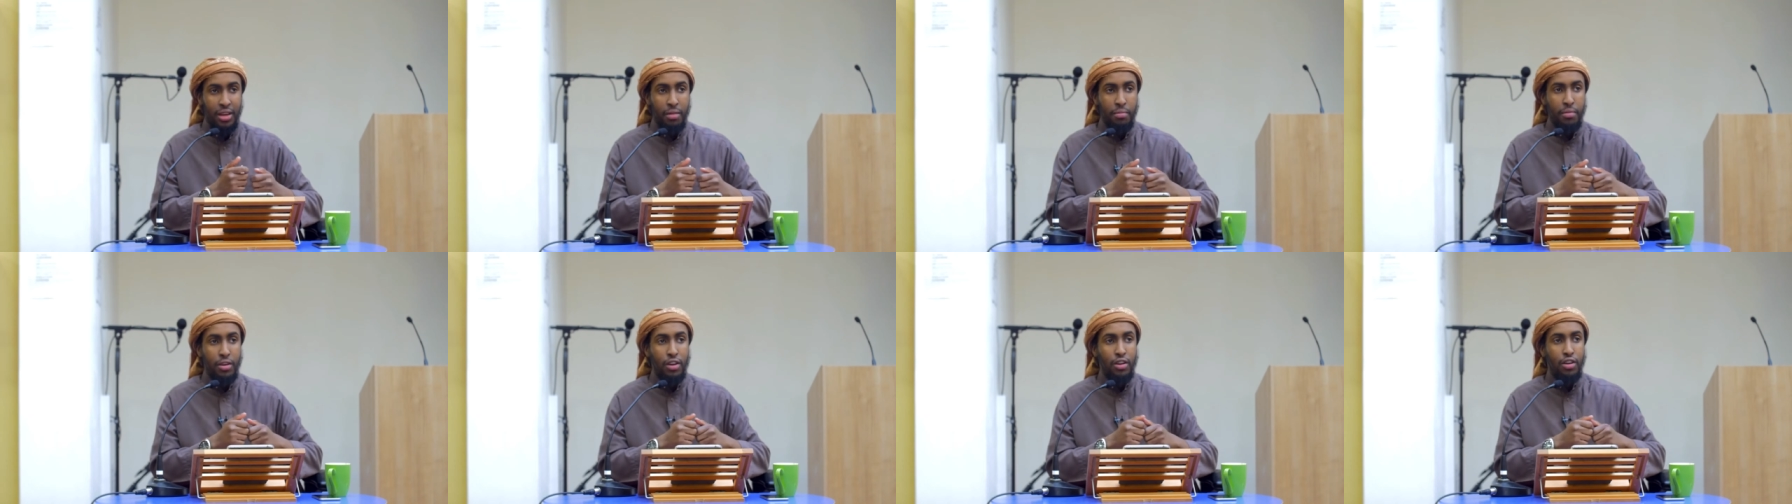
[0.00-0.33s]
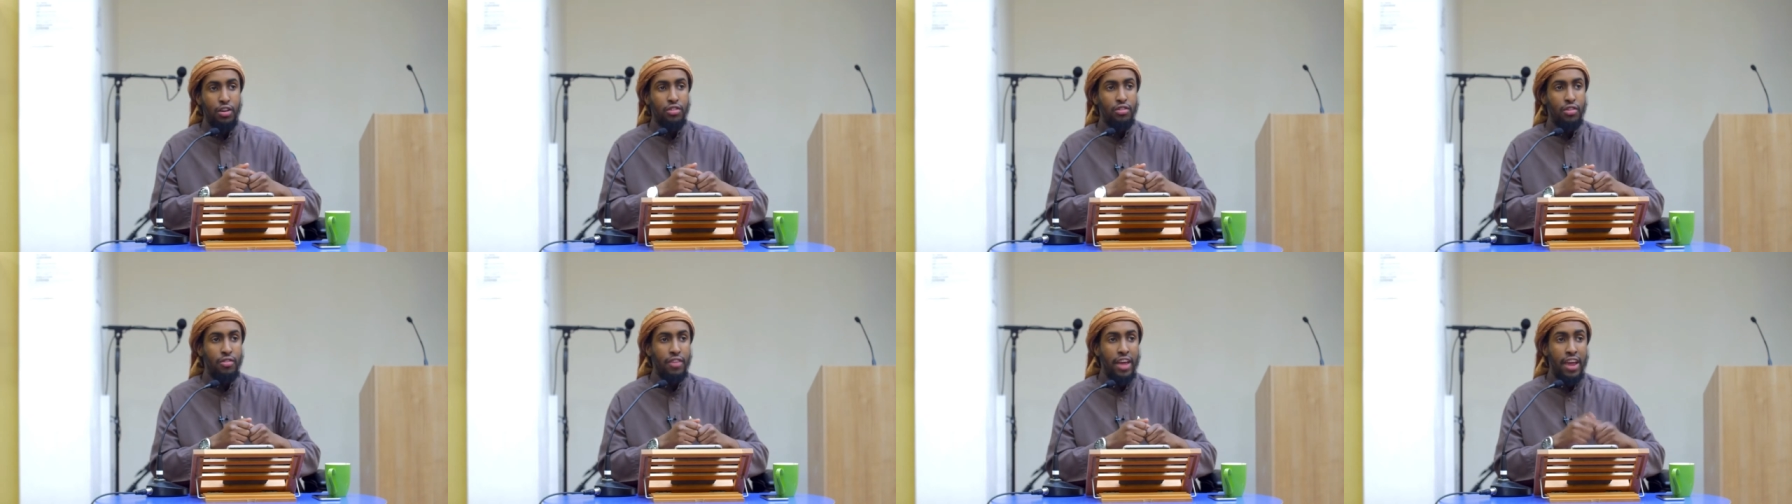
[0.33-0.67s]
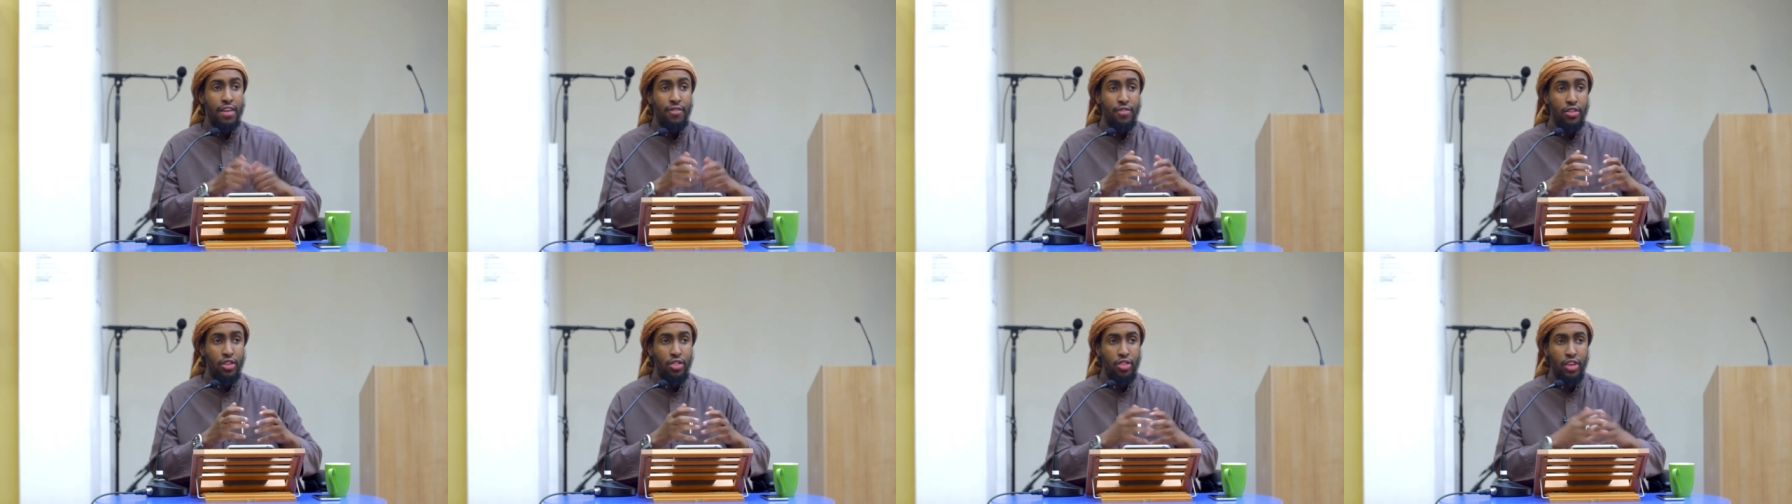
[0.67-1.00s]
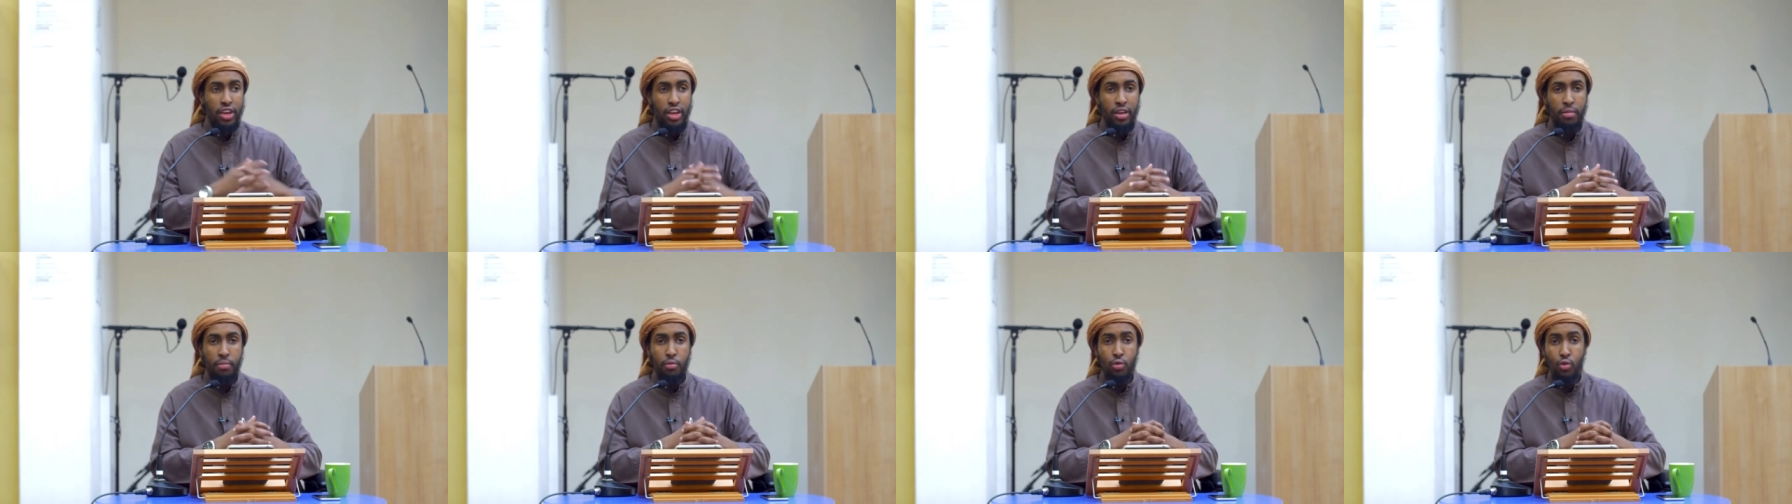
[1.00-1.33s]
because of
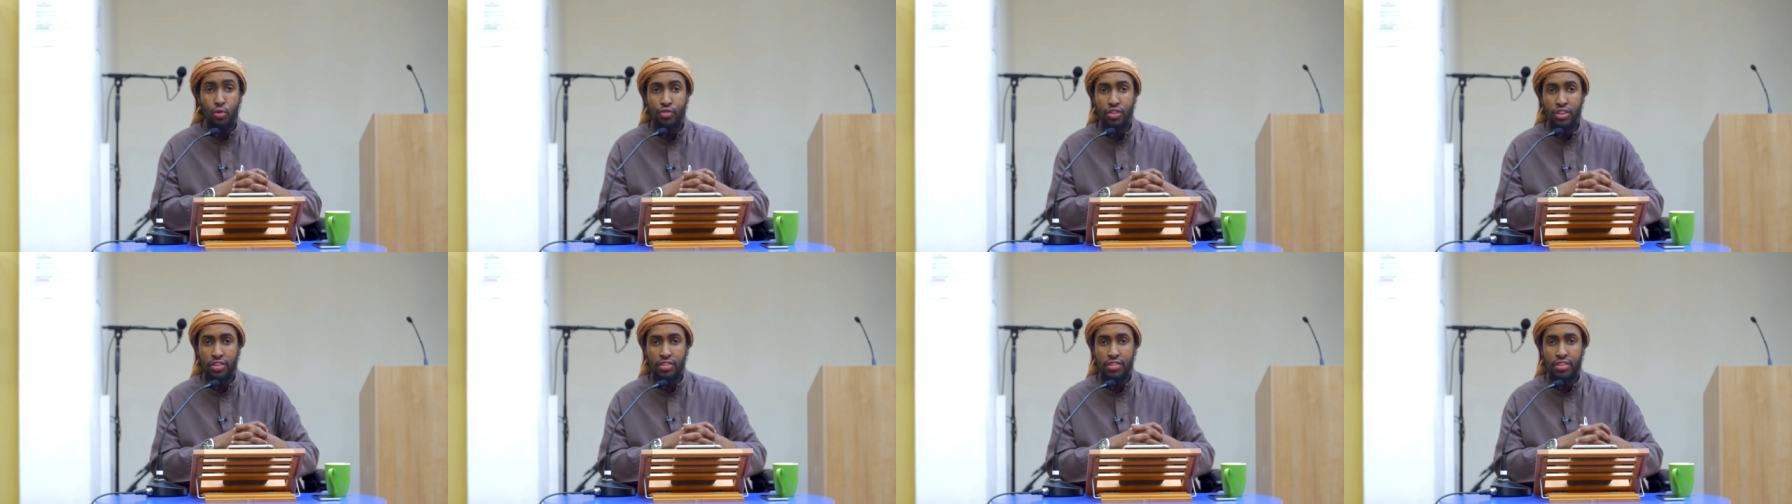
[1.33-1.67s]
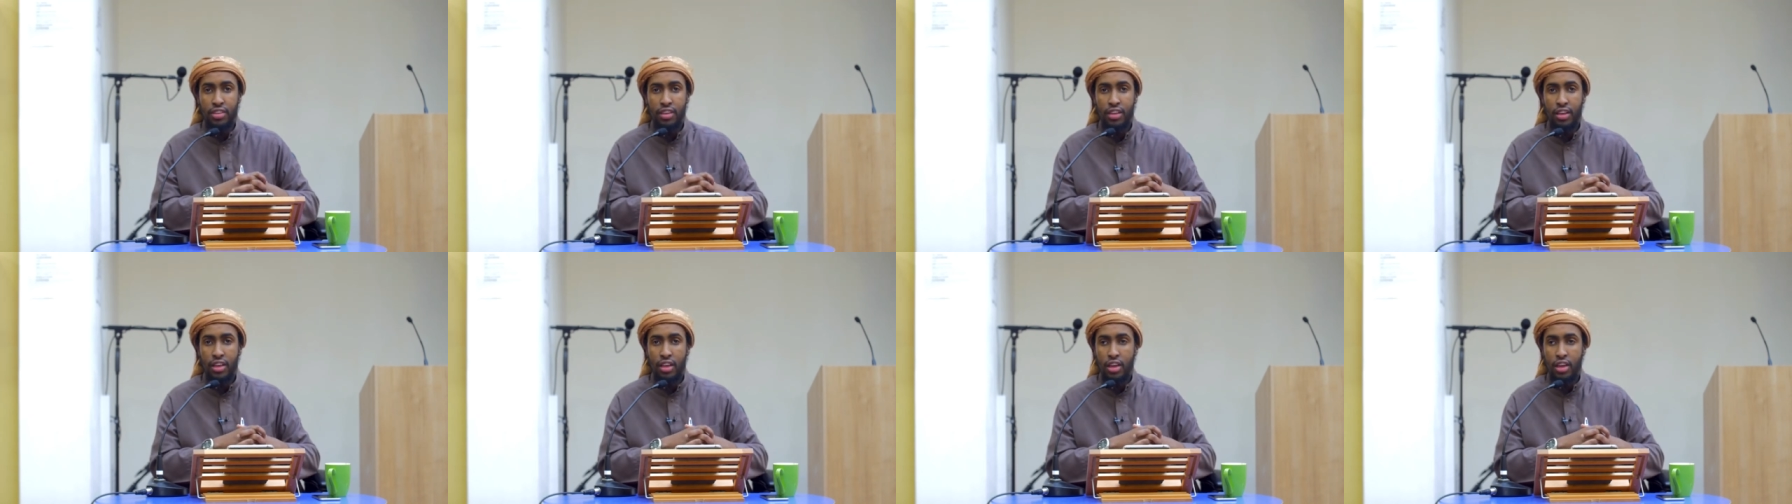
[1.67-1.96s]
everything, movies,